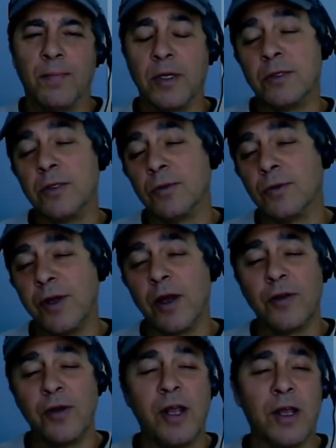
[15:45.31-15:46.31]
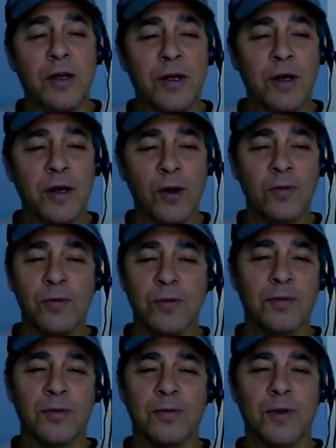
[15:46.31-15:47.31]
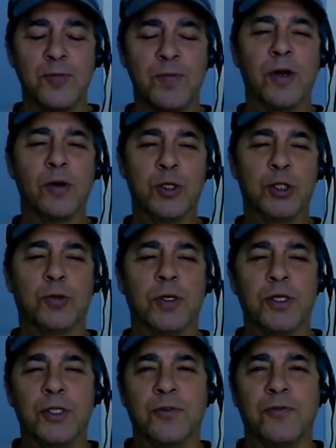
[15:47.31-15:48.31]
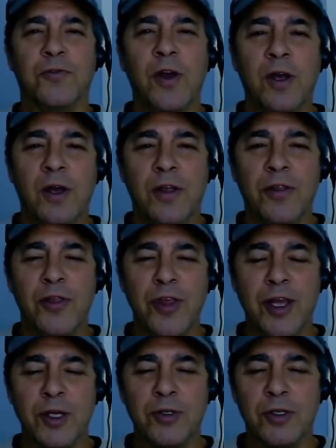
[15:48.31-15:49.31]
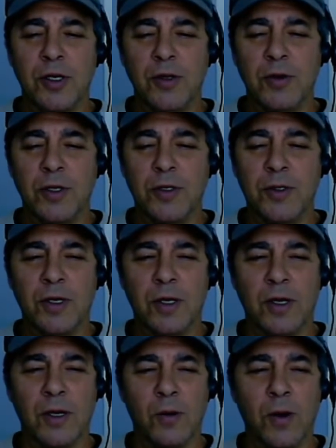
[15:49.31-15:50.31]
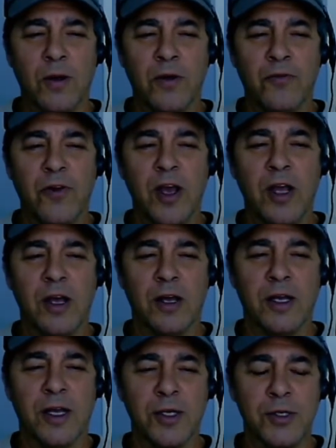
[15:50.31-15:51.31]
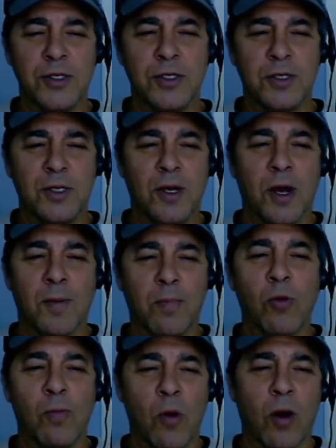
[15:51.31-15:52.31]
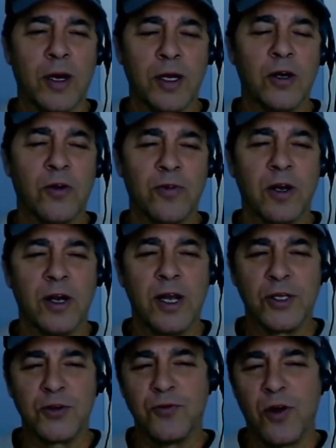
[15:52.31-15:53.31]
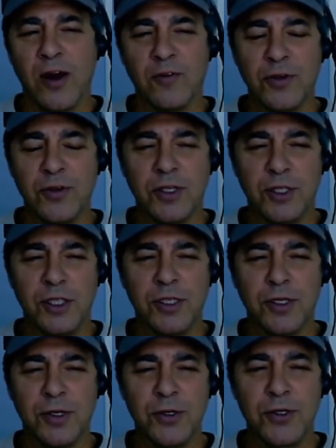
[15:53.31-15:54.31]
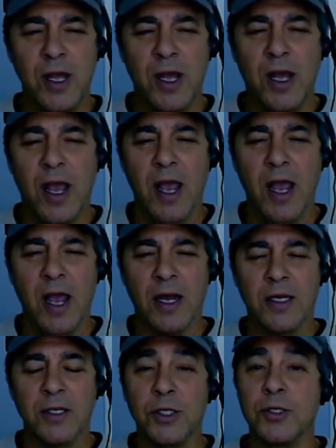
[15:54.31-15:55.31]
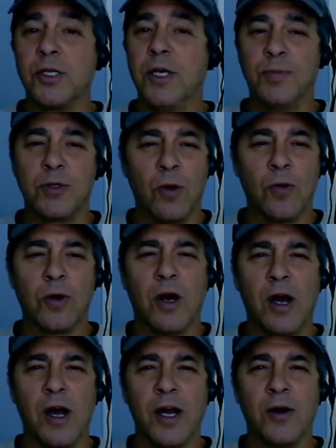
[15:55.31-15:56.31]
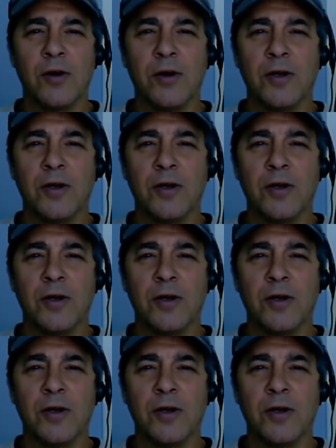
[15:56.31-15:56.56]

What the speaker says: But on the other hand, there's been no shortage of things that you could inveigh against a bull market over the last 5 or 6 years, and it just keeps going higher.